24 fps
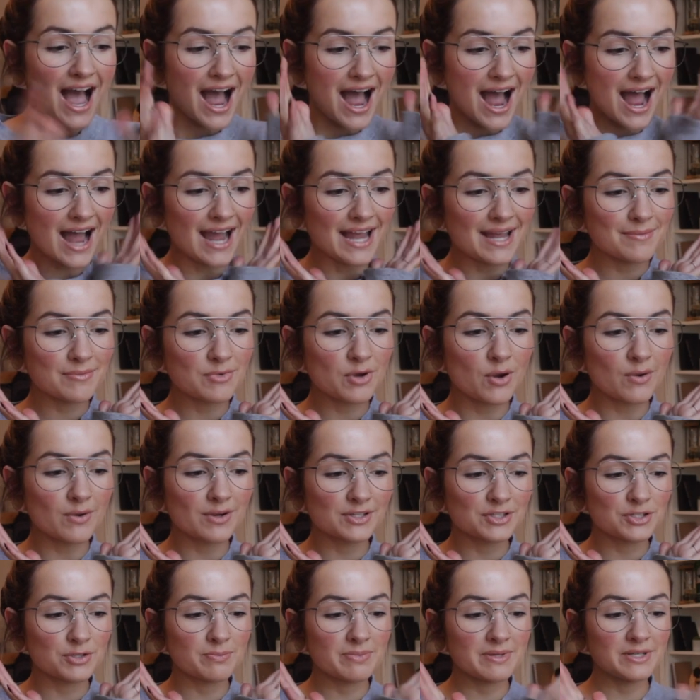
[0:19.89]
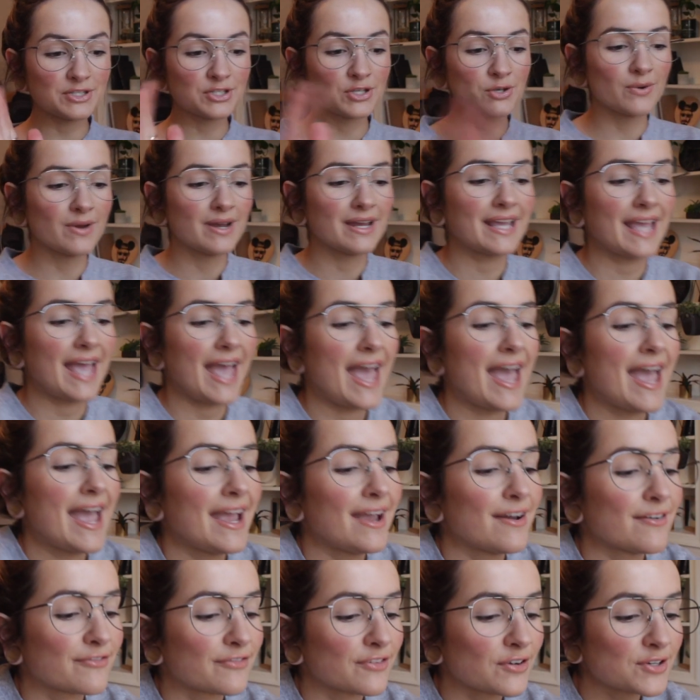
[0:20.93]
I am going to be doing
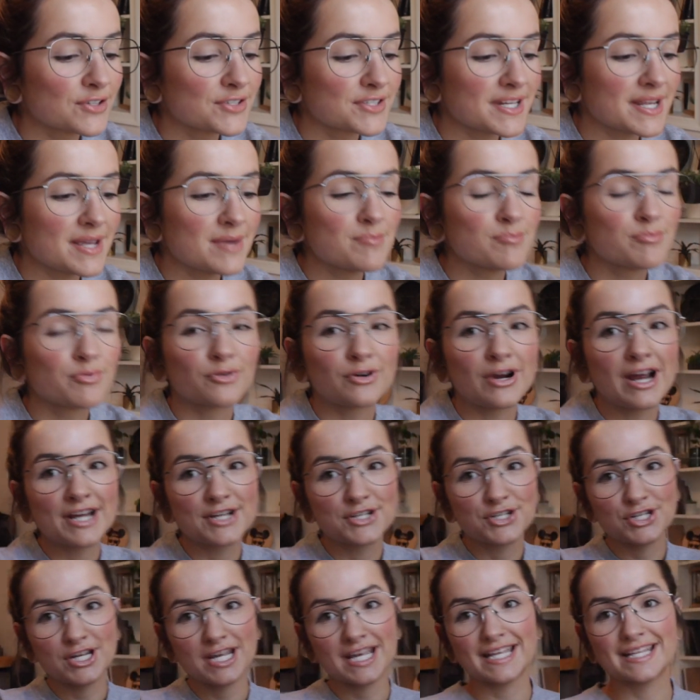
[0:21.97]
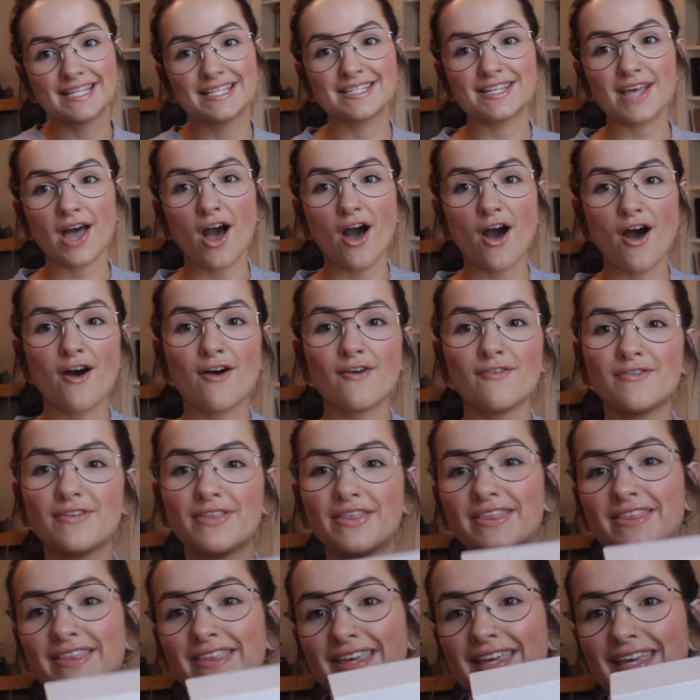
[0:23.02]
a first impressions
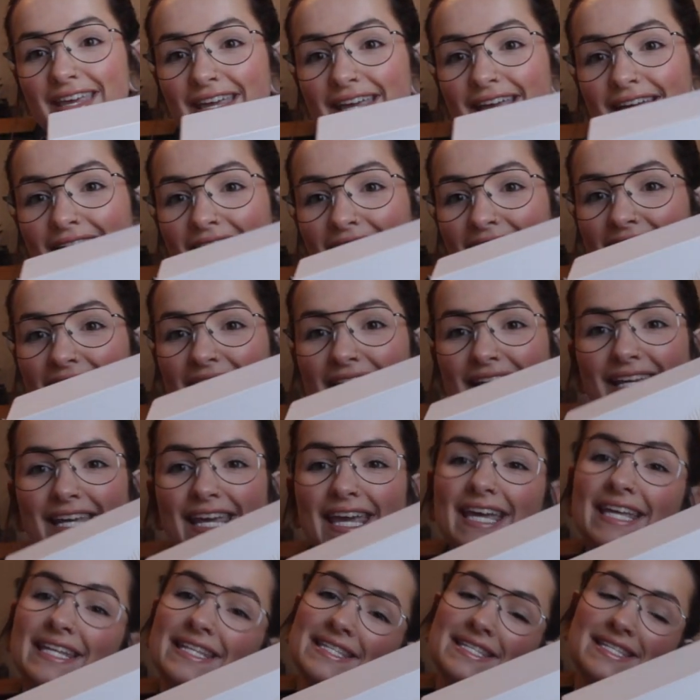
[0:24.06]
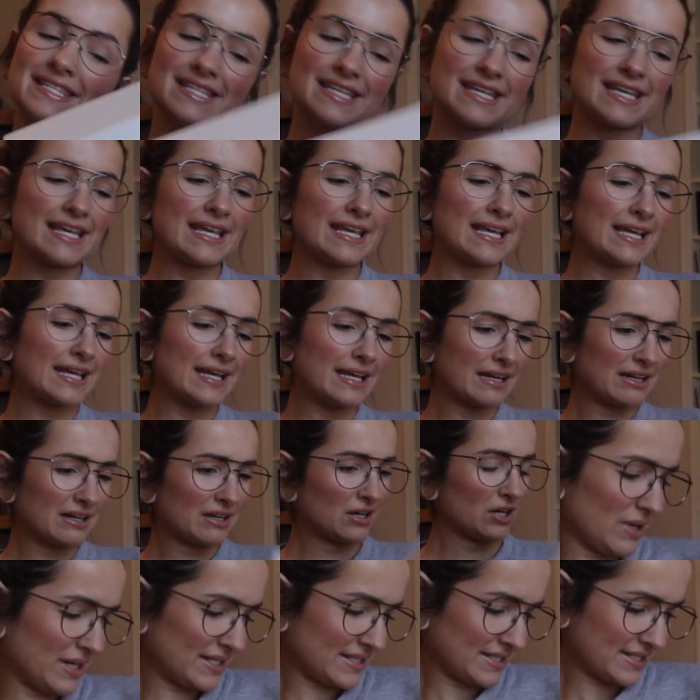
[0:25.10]
of the Kenzzi,
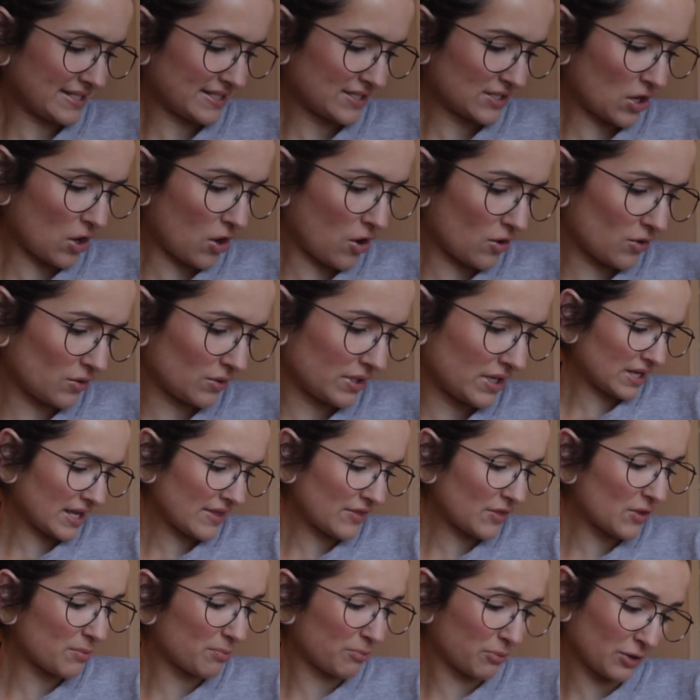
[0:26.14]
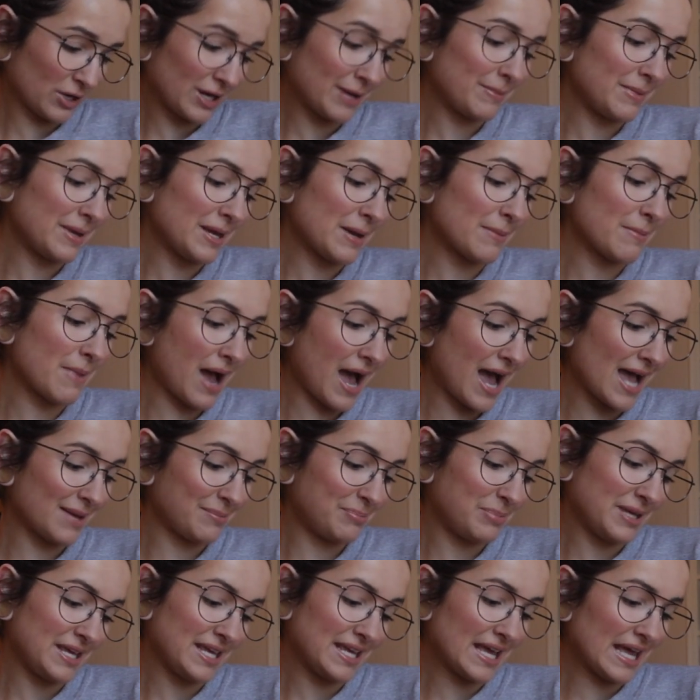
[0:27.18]
what is this called? The Premium
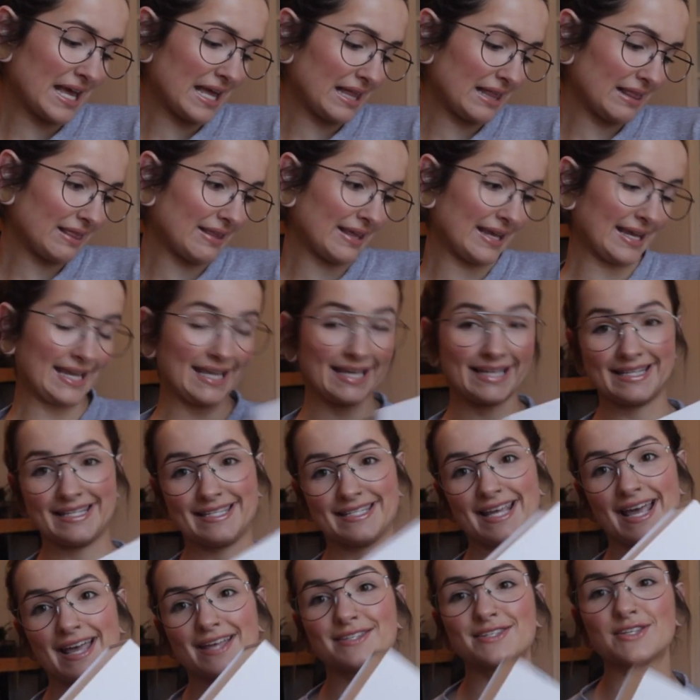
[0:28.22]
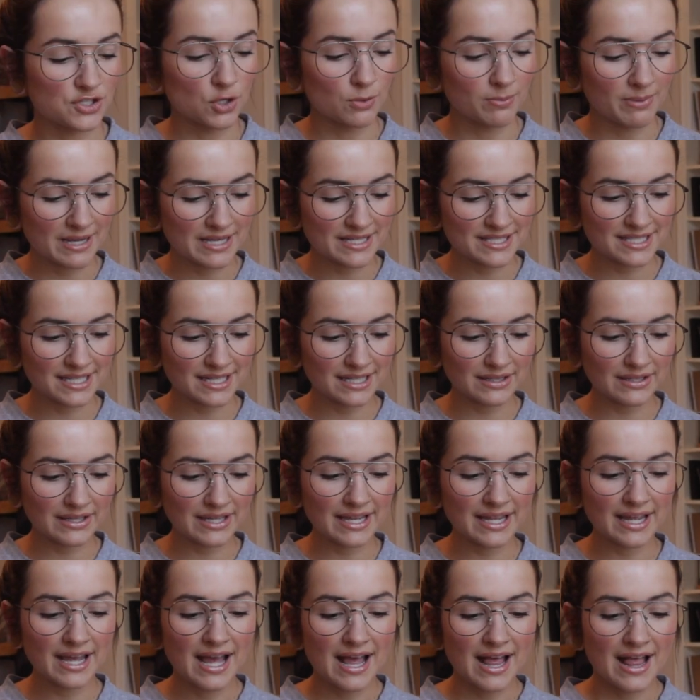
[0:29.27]
IPL handset. So
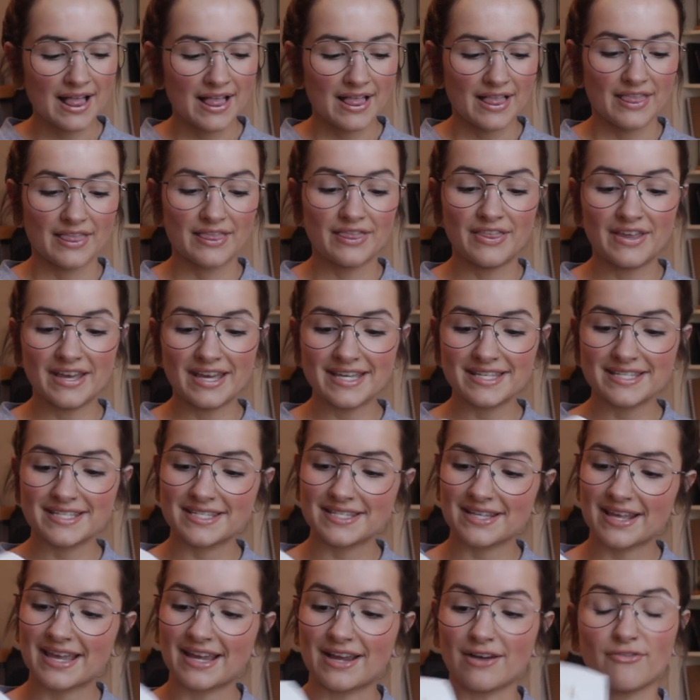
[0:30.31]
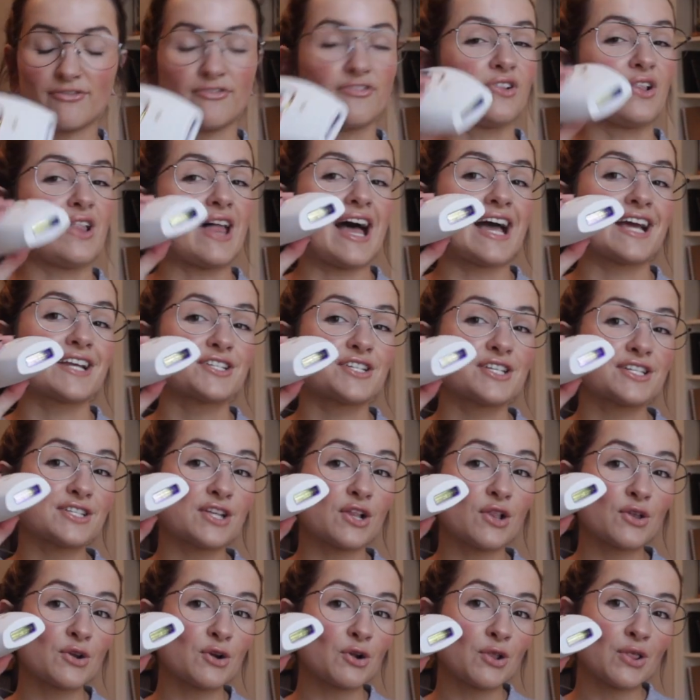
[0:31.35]
basically, this like flashes a
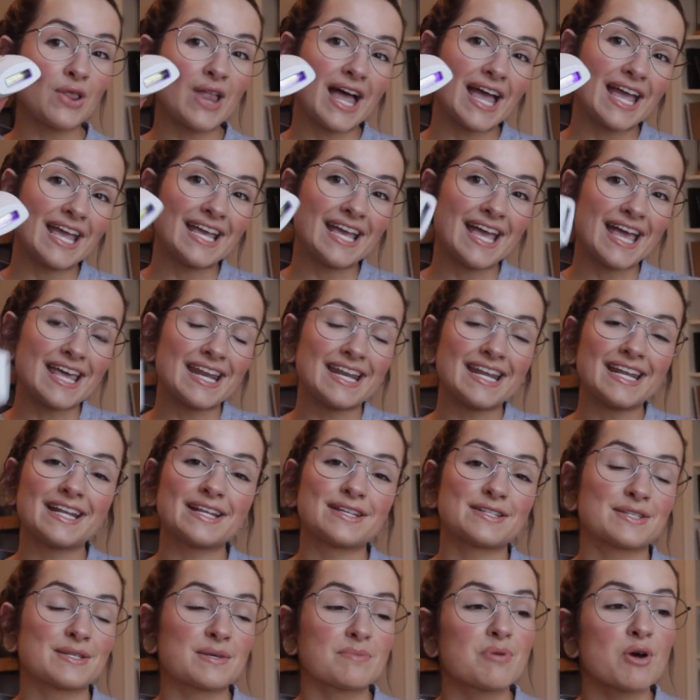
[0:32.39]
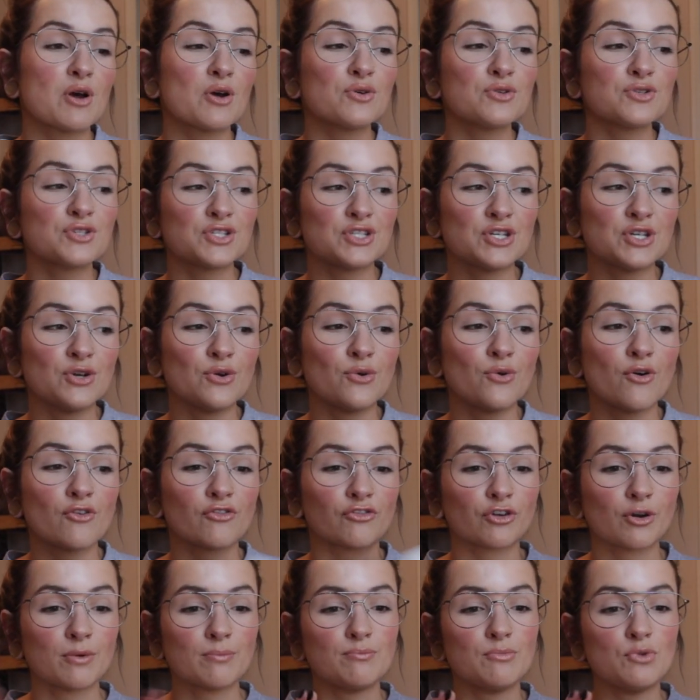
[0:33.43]
little light and it is supposed to
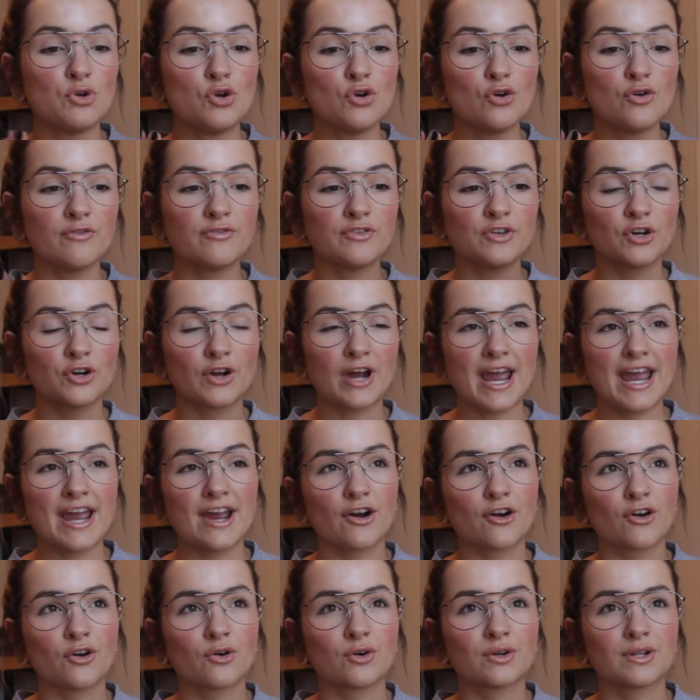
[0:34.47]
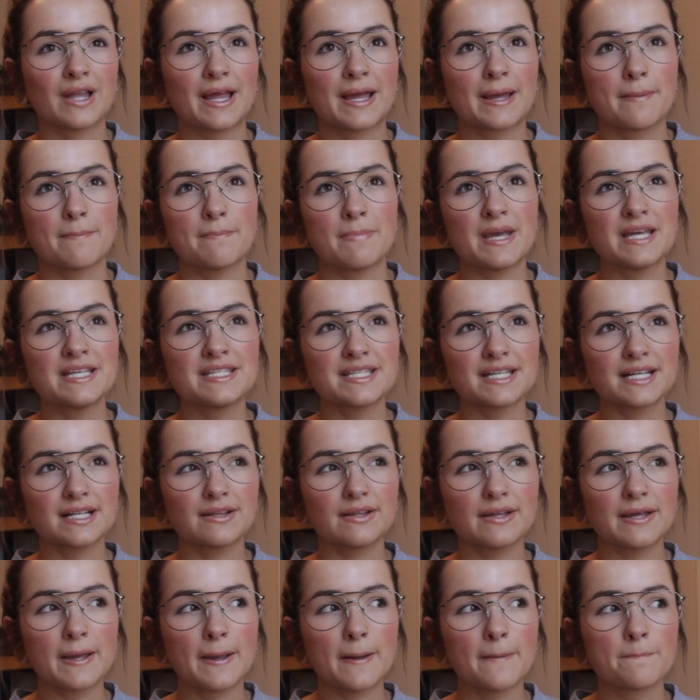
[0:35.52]
remove your hair, or like
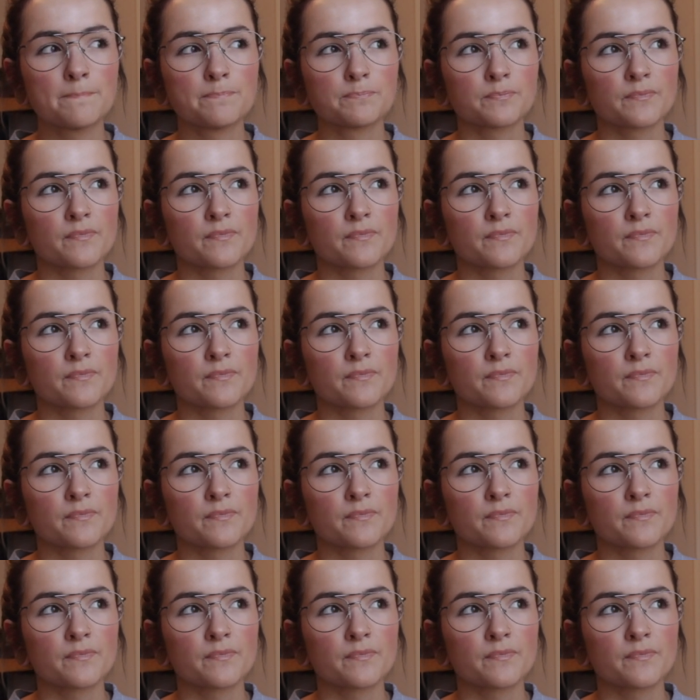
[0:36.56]
basically